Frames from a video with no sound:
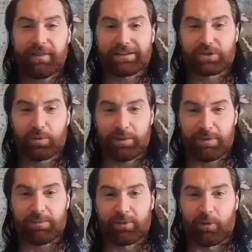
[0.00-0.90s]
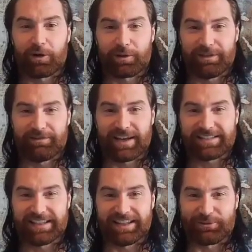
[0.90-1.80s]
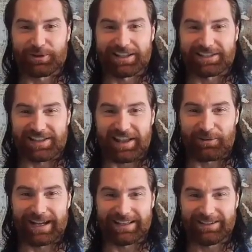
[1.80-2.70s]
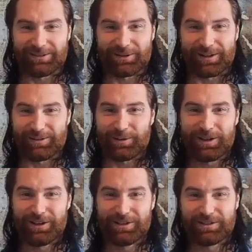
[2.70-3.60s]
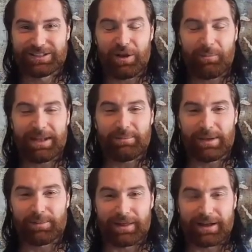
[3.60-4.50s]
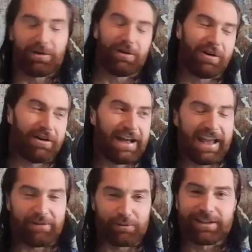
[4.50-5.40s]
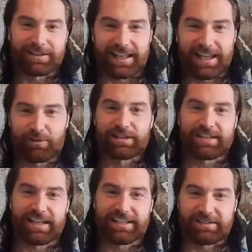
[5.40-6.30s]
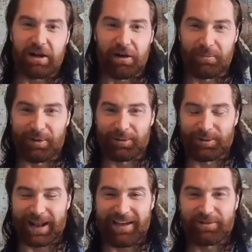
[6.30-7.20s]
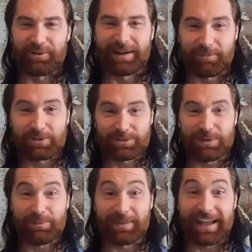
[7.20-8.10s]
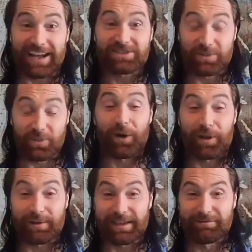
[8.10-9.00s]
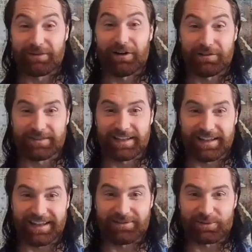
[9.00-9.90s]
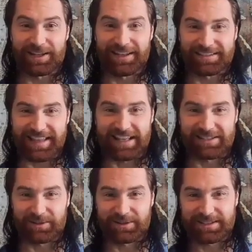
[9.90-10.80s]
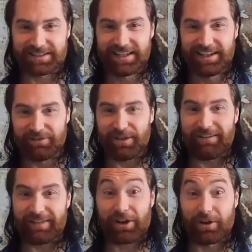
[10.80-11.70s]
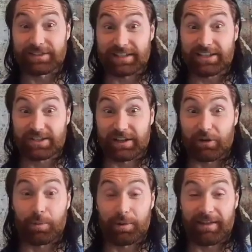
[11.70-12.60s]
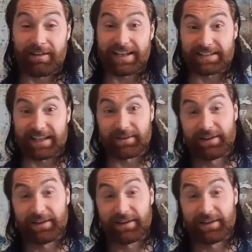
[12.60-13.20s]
that so many people want to be invested in real estate, right? There's not many people that go, oh, I hate real estate is dumb or whatever, right? Most people actually want to be involved in real estate. So it's, if you have that conversation and open their eyes that